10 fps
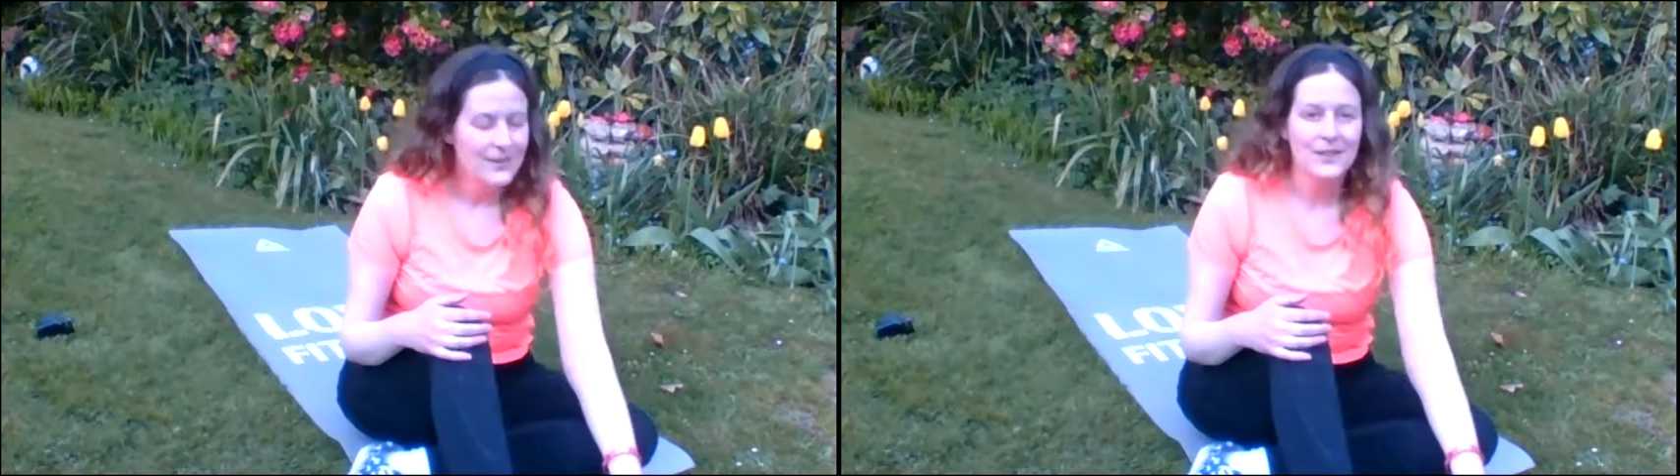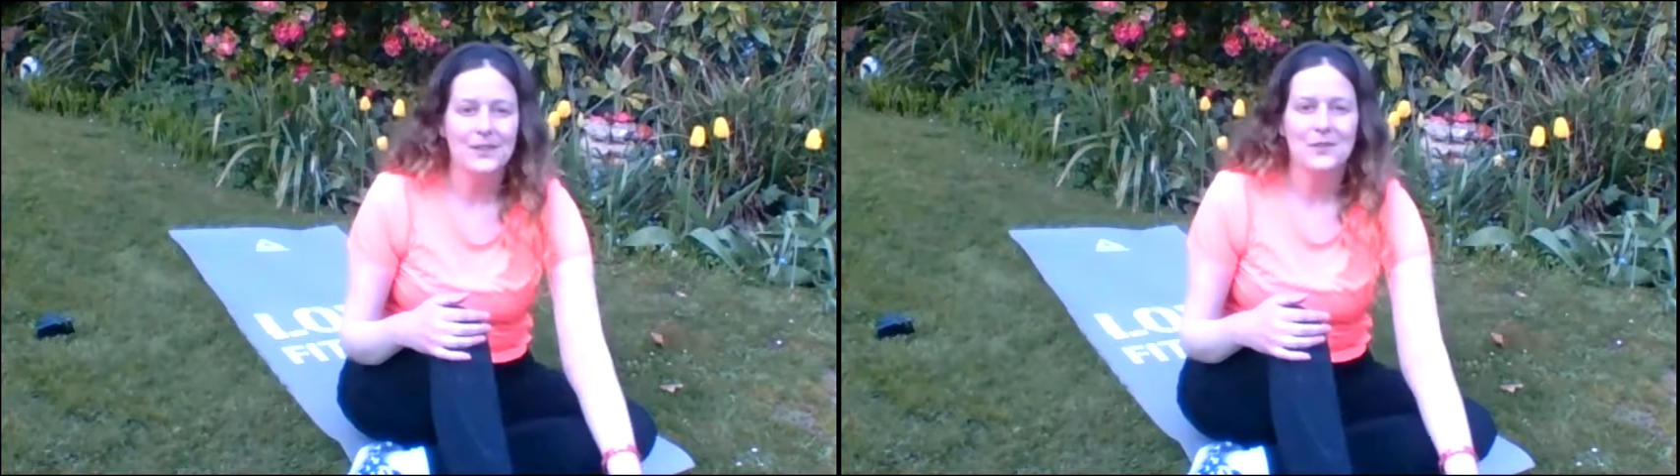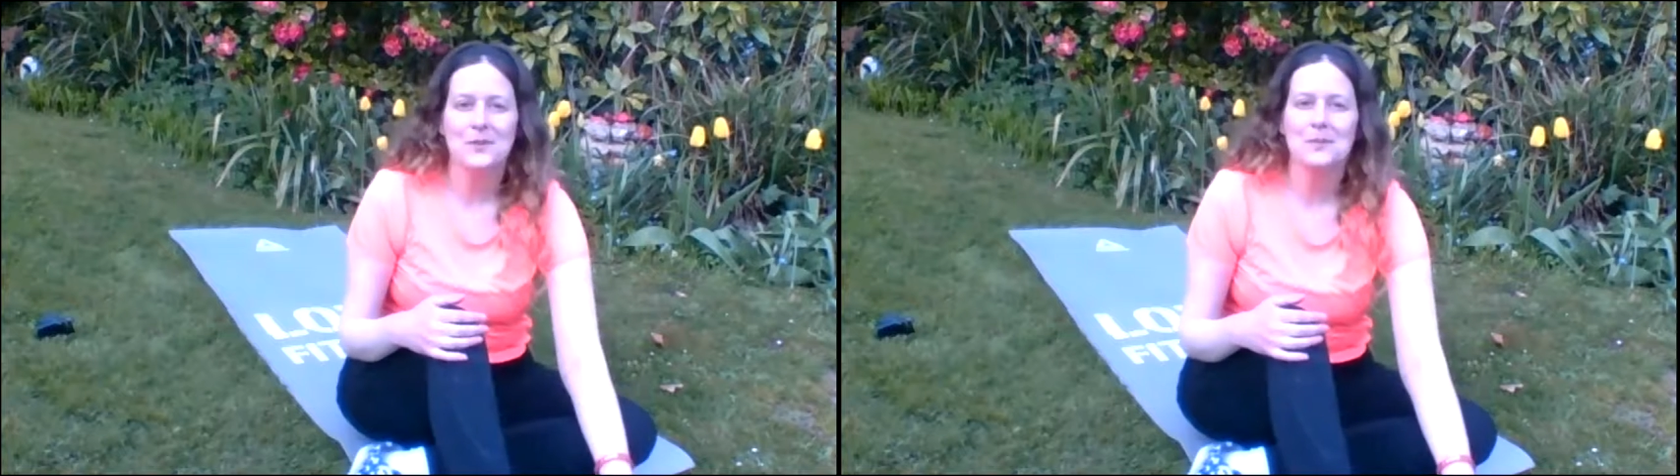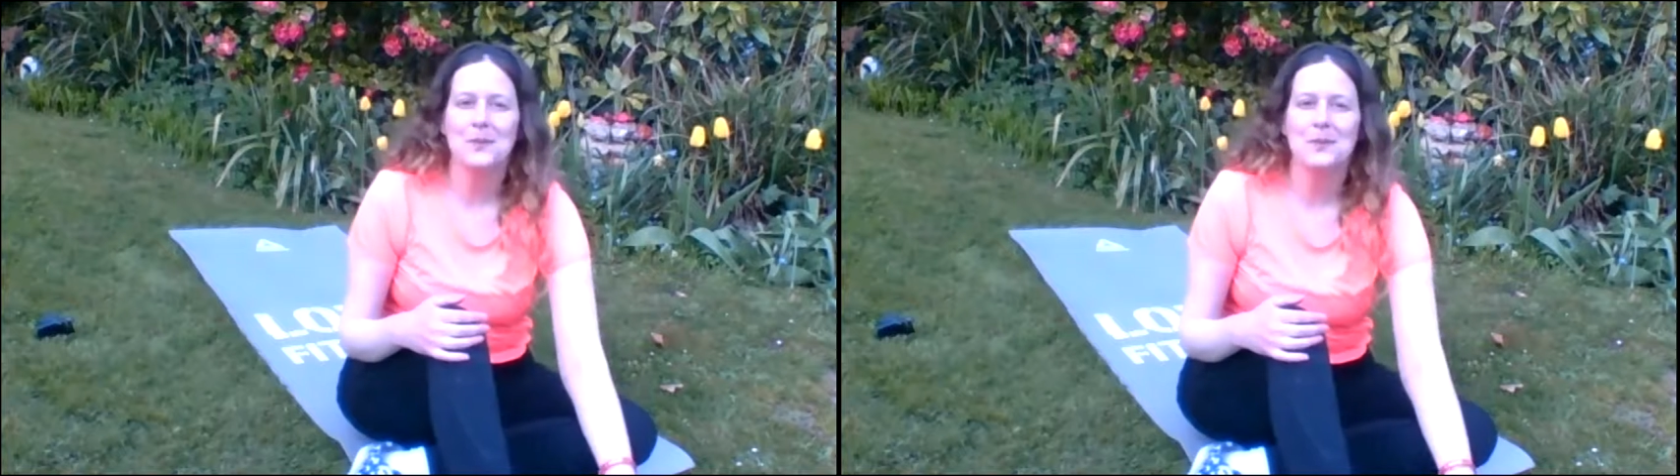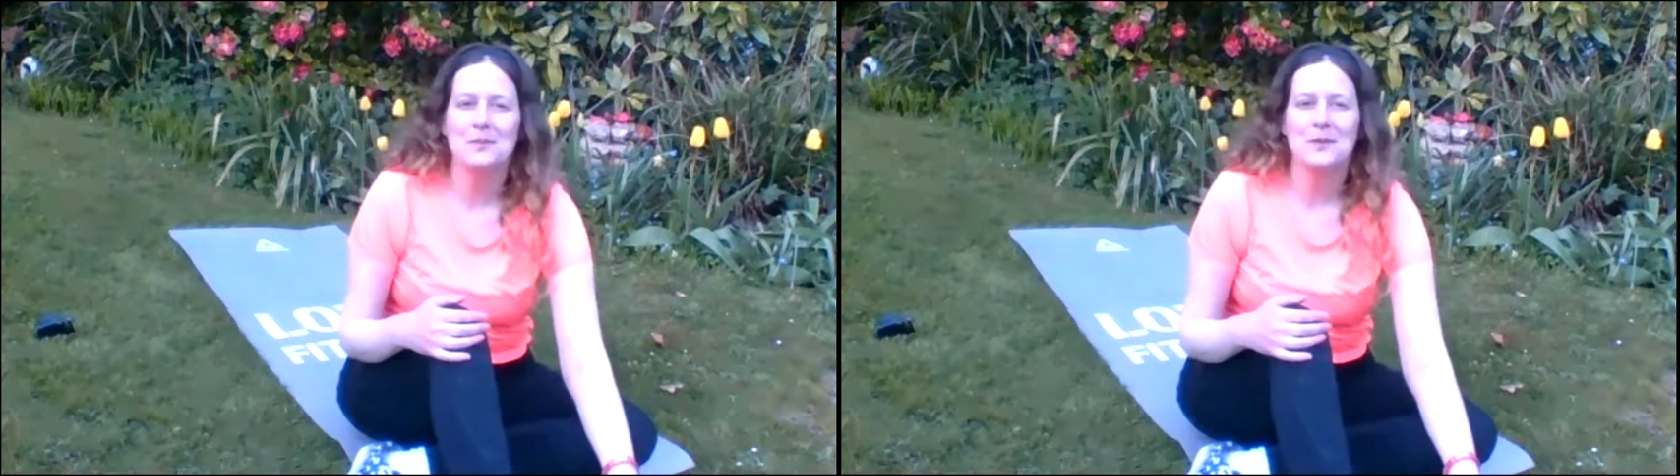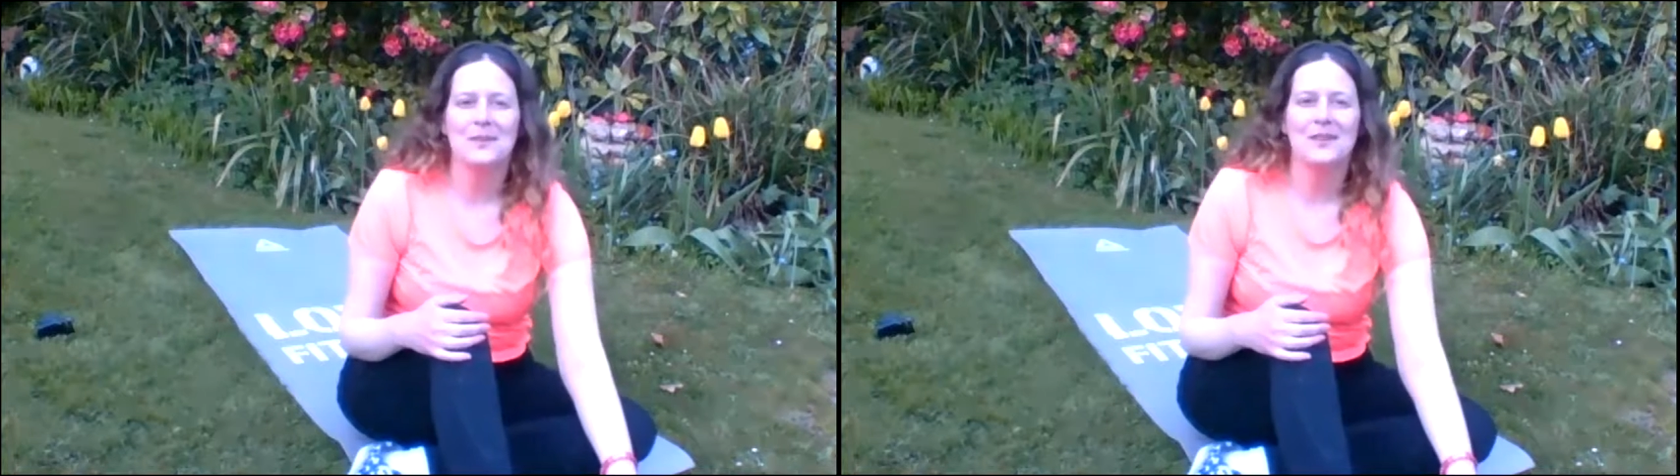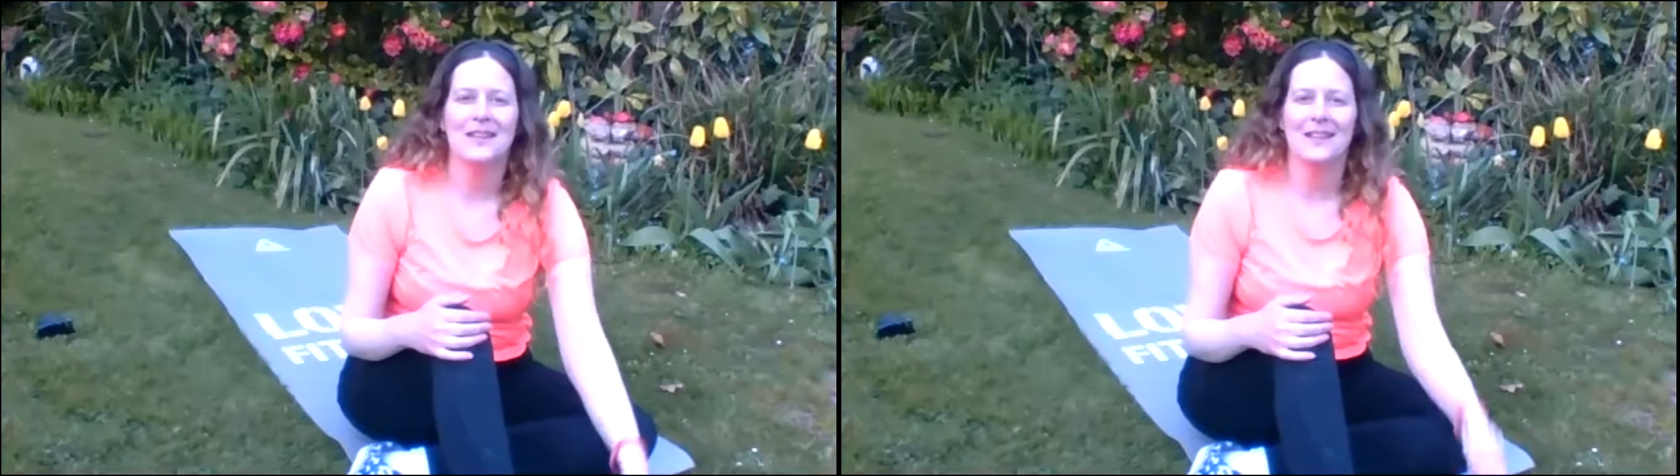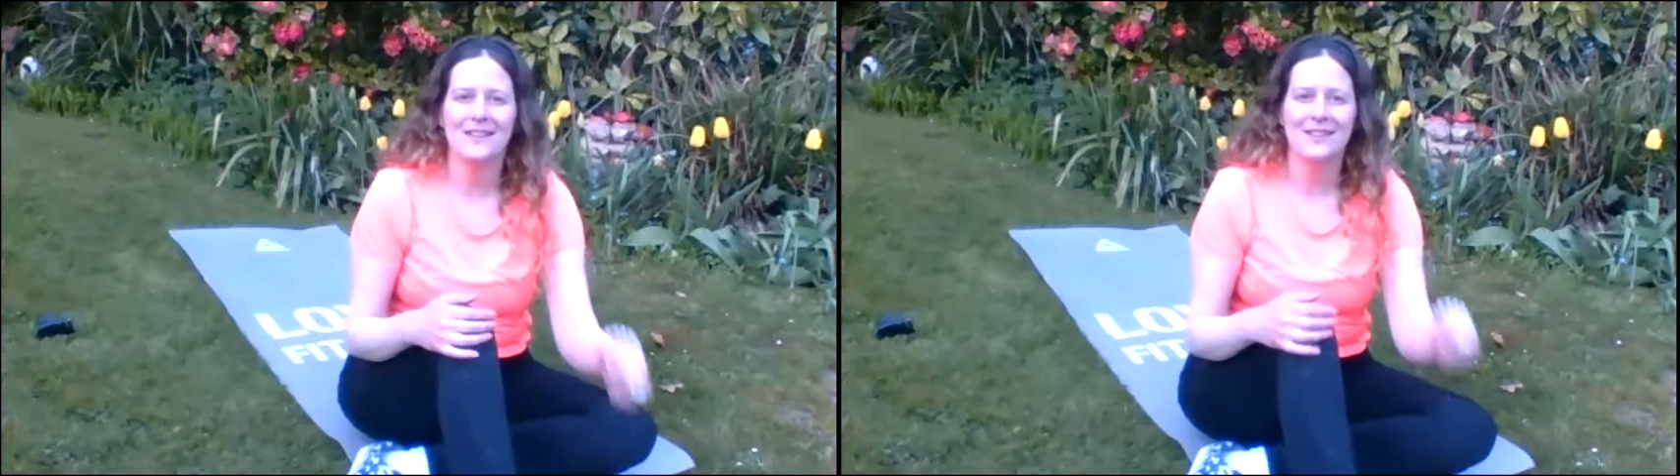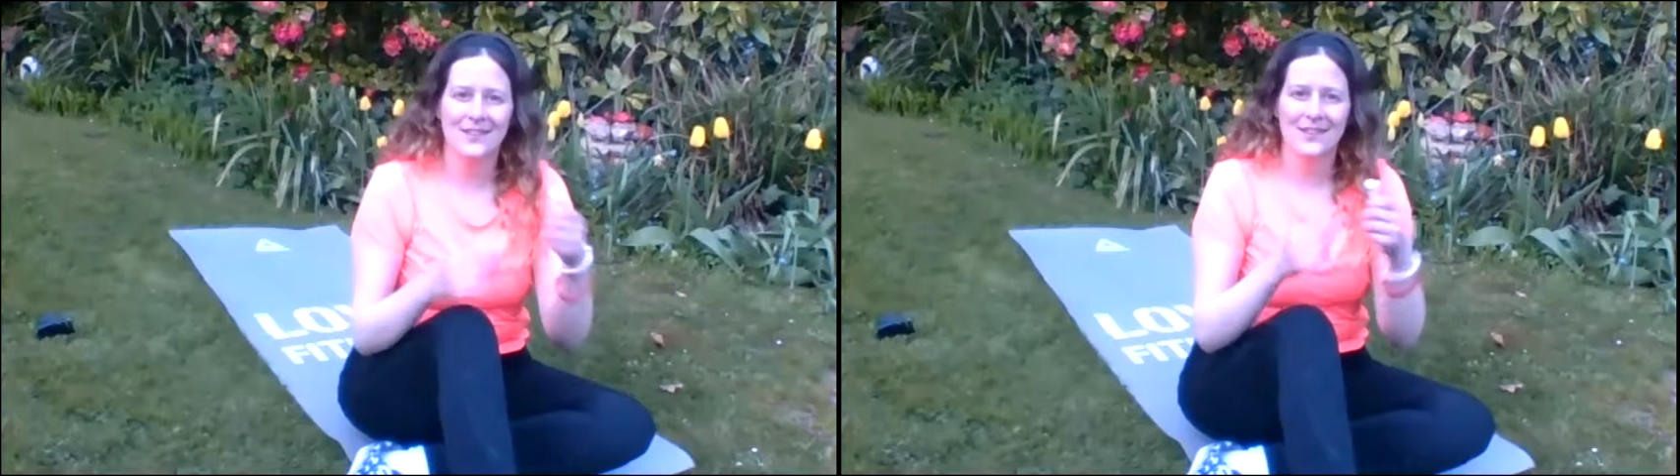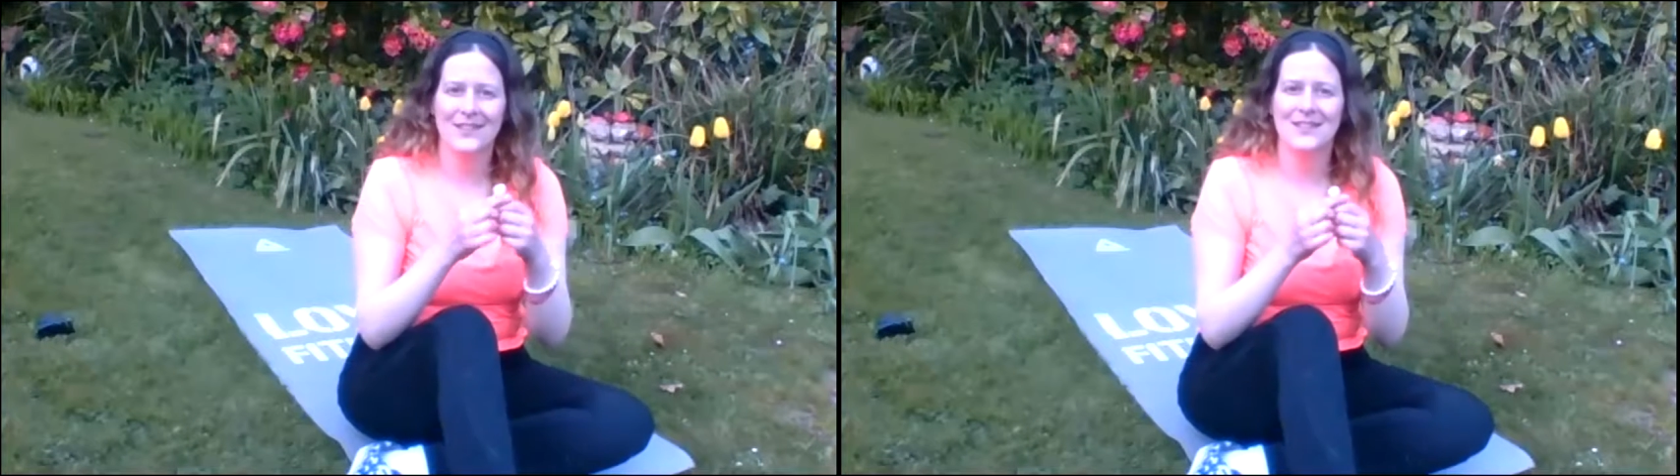you can always put your music in
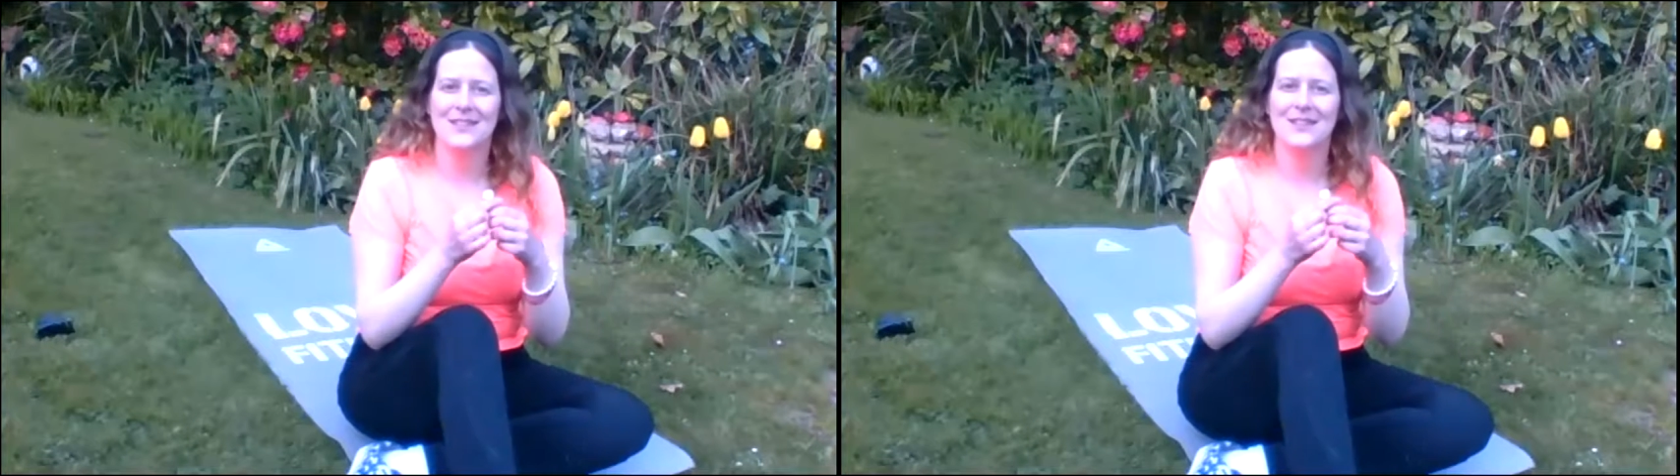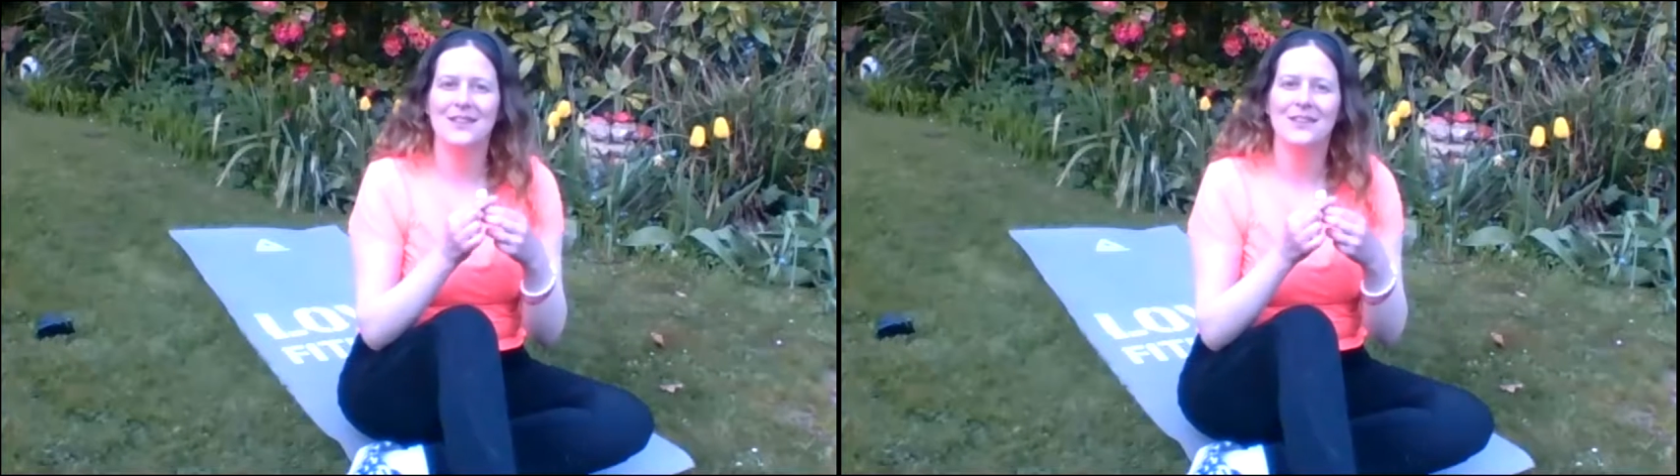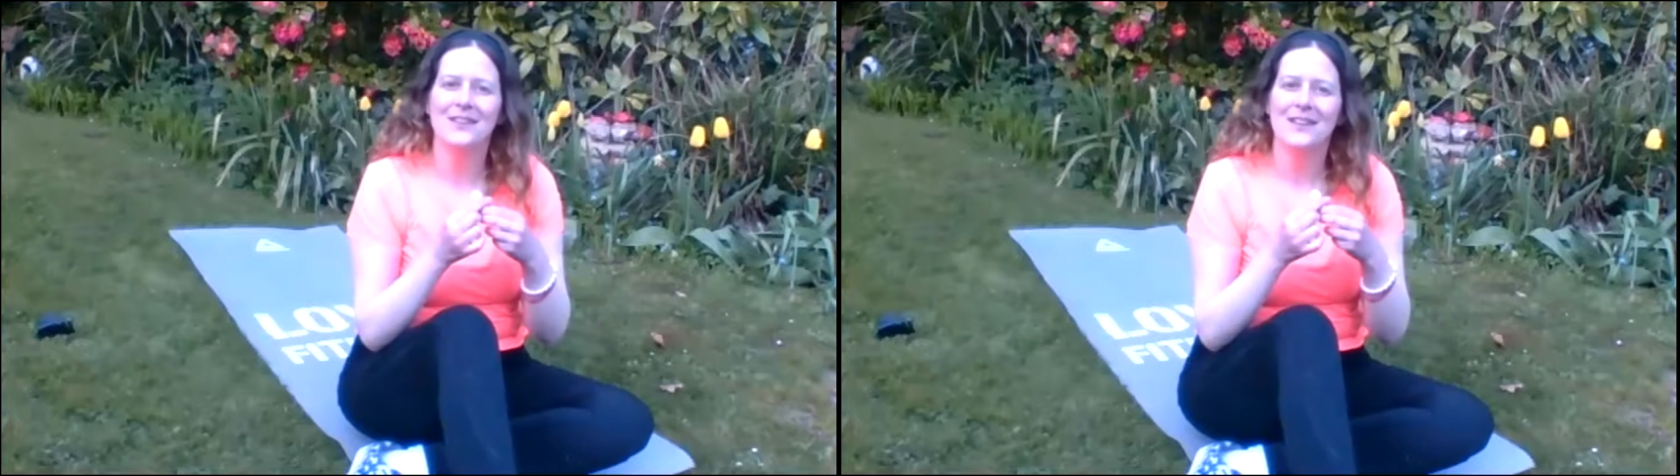like I do.